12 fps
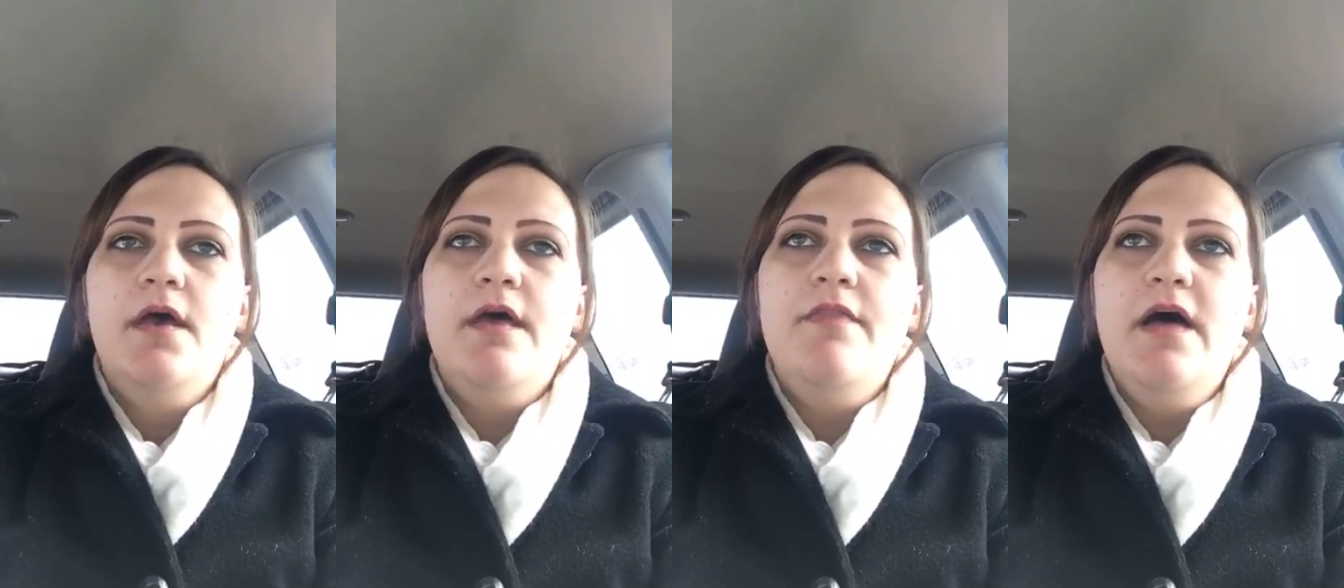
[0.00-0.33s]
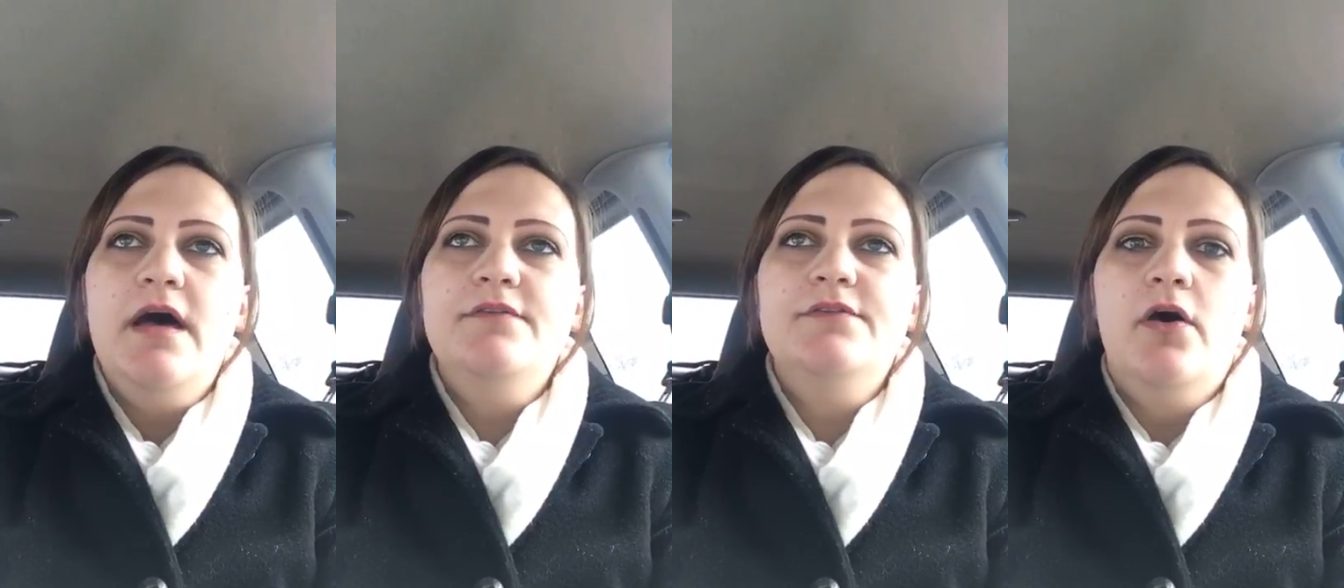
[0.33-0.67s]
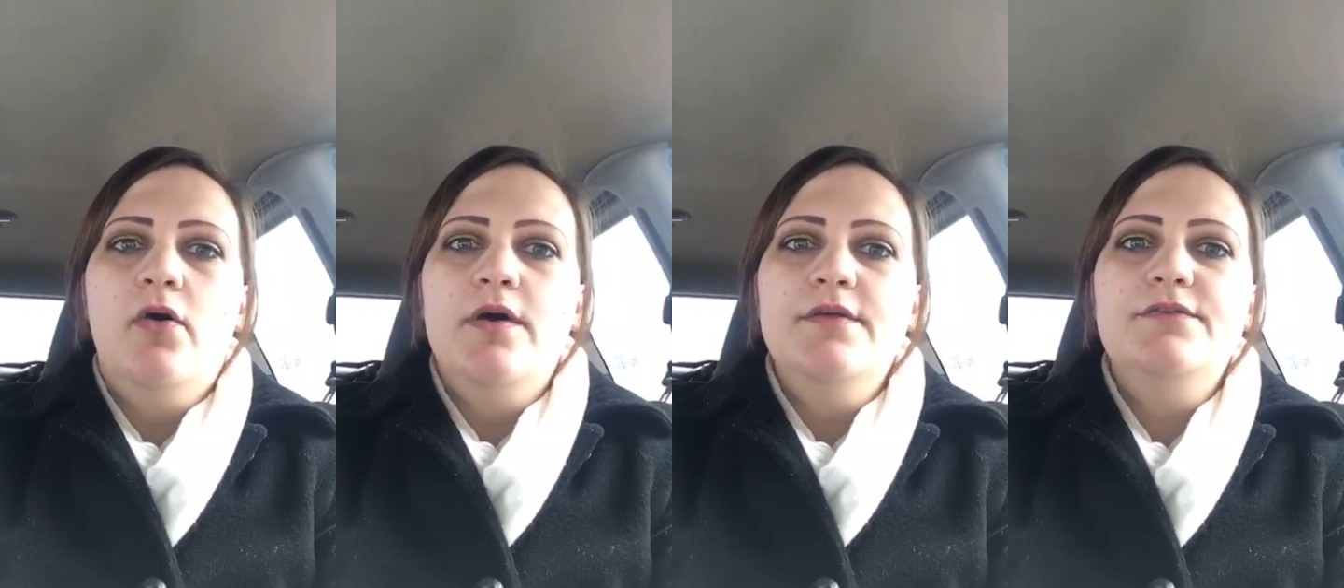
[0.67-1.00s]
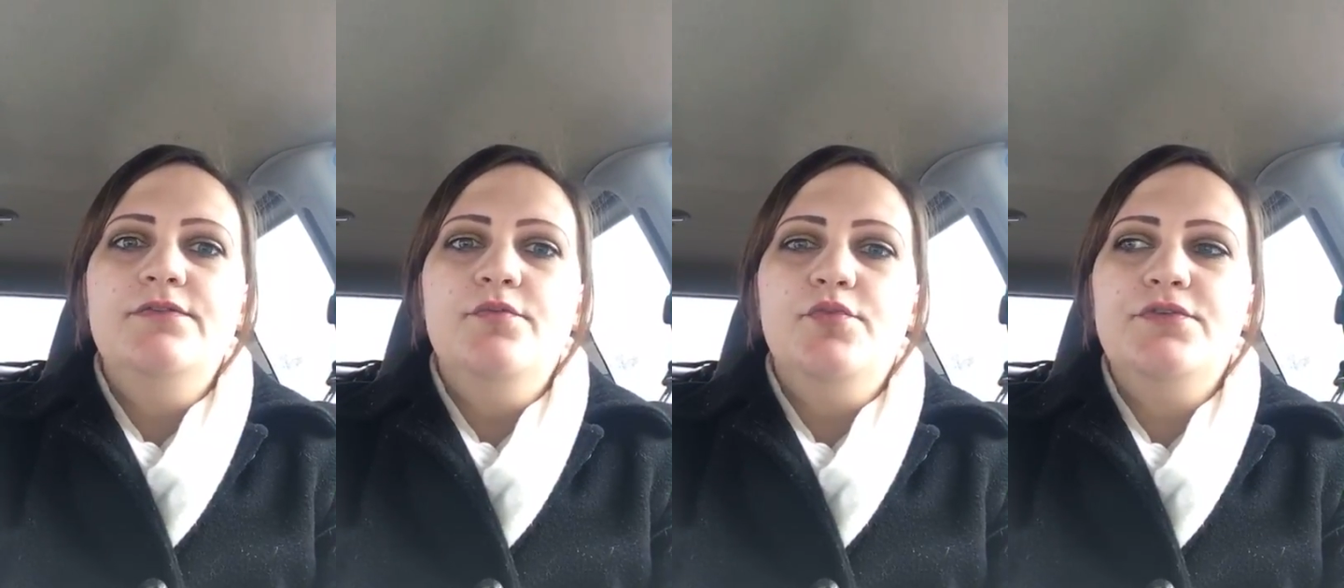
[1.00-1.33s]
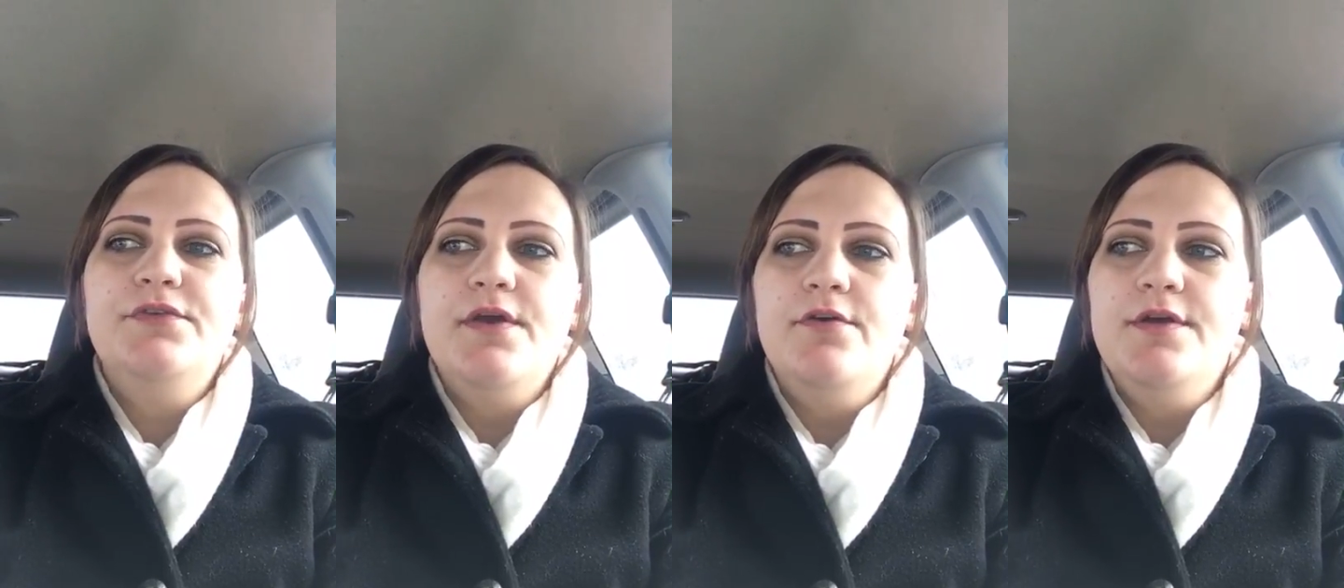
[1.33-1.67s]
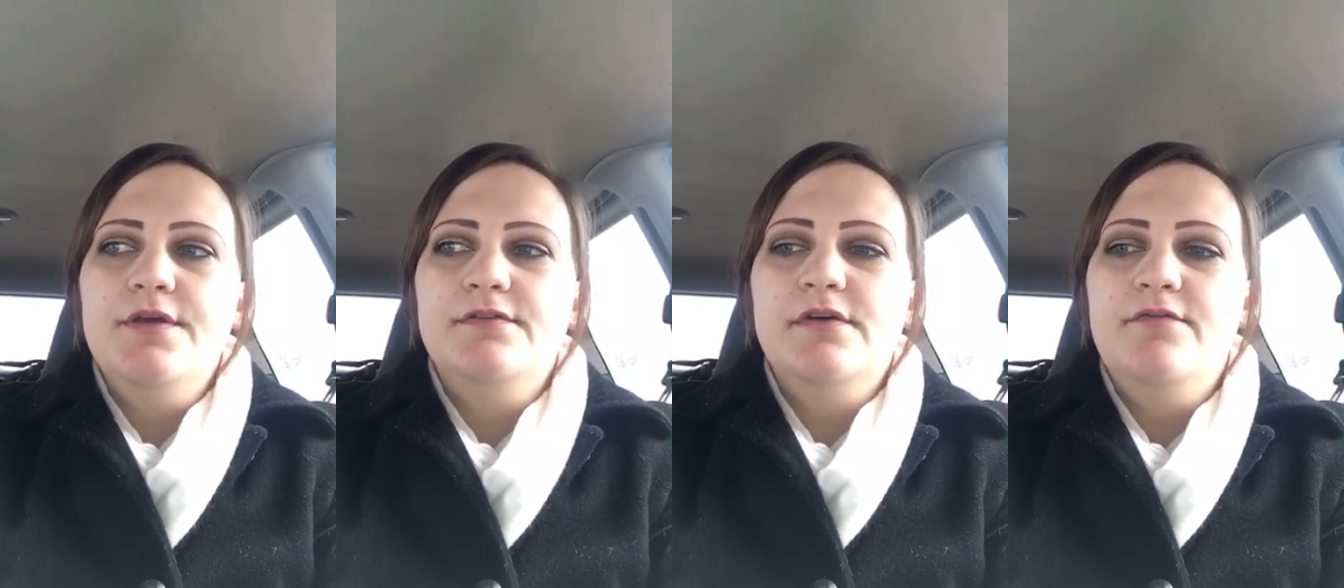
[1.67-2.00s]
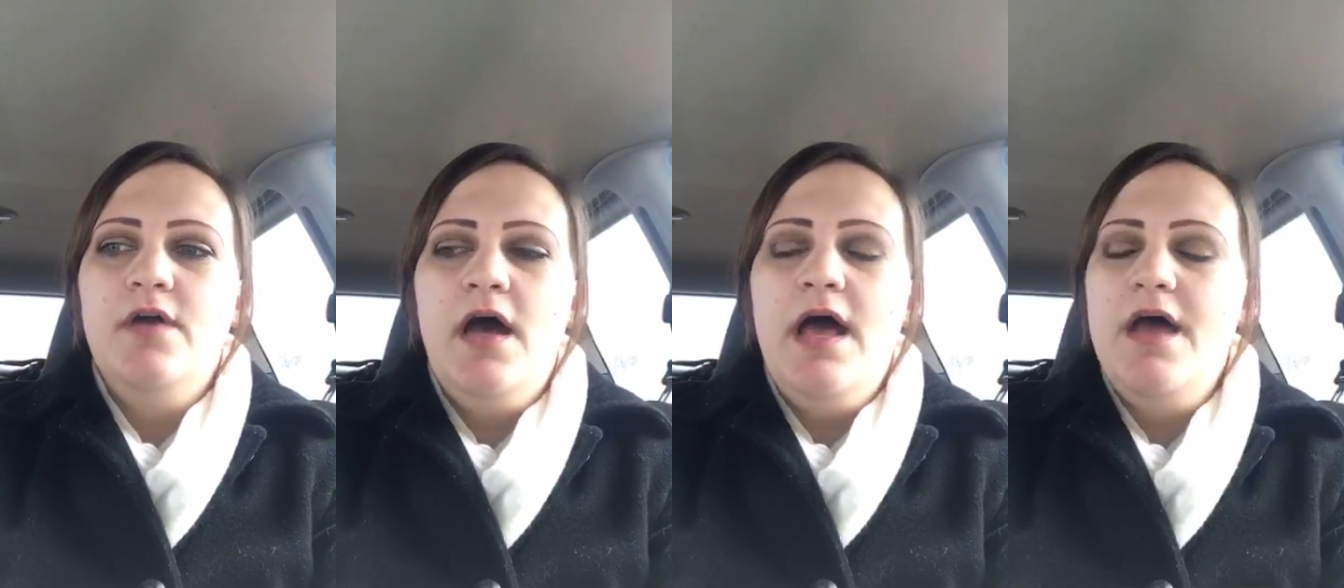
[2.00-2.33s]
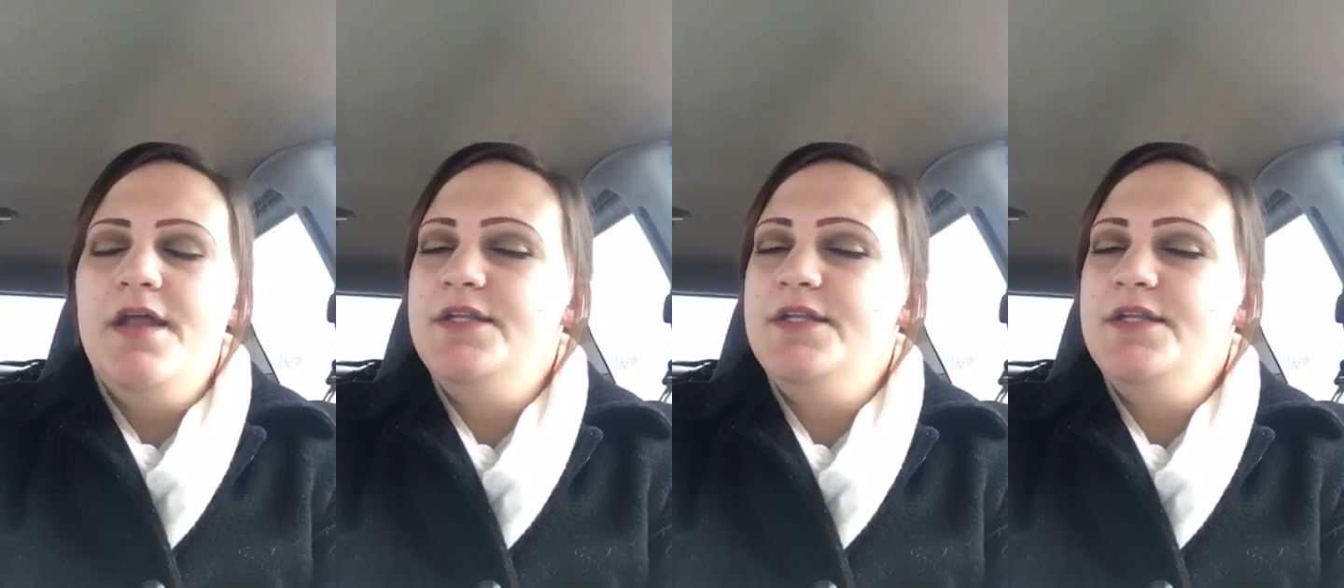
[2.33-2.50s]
And that's always super scary because I've not had a